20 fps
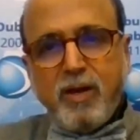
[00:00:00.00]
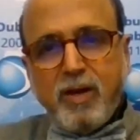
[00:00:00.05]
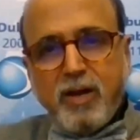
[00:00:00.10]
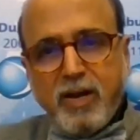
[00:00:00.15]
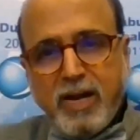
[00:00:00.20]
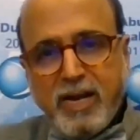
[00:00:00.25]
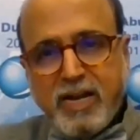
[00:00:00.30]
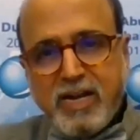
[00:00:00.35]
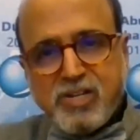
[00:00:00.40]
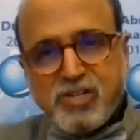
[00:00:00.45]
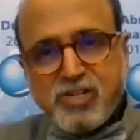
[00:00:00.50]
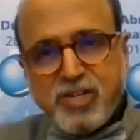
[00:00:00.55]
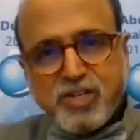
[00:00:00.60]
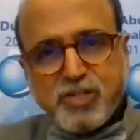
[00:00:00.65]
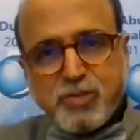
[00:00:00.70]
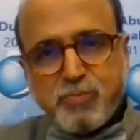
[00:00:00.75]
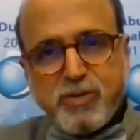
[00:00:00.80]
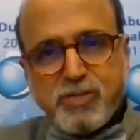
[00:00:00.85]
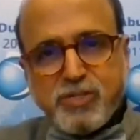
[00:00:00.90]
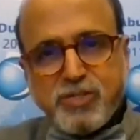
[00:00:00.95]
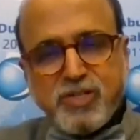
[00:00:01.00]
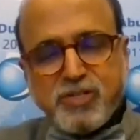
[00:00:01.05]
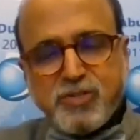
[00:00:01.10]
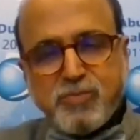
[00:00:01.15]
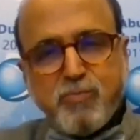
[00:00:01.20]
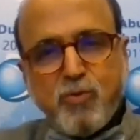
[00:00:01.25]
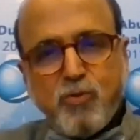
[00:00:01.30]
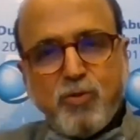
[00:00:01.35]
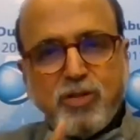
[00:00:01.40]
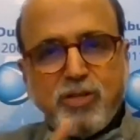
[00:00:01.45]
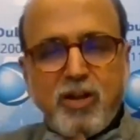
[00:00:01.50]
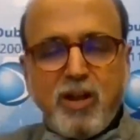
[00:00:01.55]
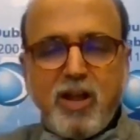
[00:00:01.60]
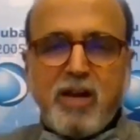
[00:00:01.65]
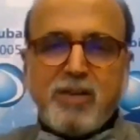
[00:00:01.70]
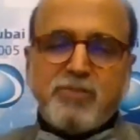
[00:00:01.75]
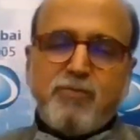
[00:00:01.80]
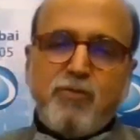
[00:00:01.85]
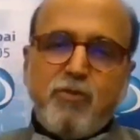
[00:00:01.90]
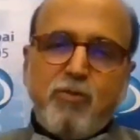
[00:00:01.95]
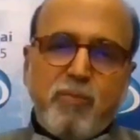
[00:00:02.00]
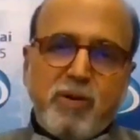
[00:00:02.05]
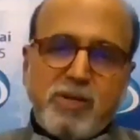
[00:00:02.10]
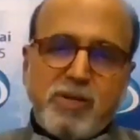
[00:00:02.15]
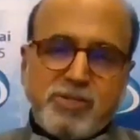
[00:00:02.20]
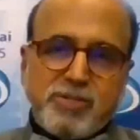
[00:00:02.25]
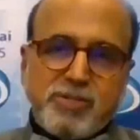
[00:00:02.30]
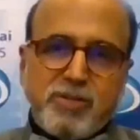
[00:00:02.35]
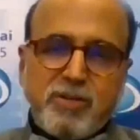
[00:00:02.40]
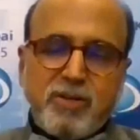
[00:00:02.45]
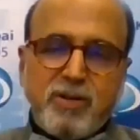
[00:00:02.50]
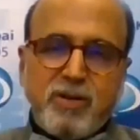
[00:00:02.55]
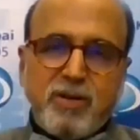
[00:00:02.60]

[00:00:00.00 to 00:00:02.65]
86% has moved in the last 4 months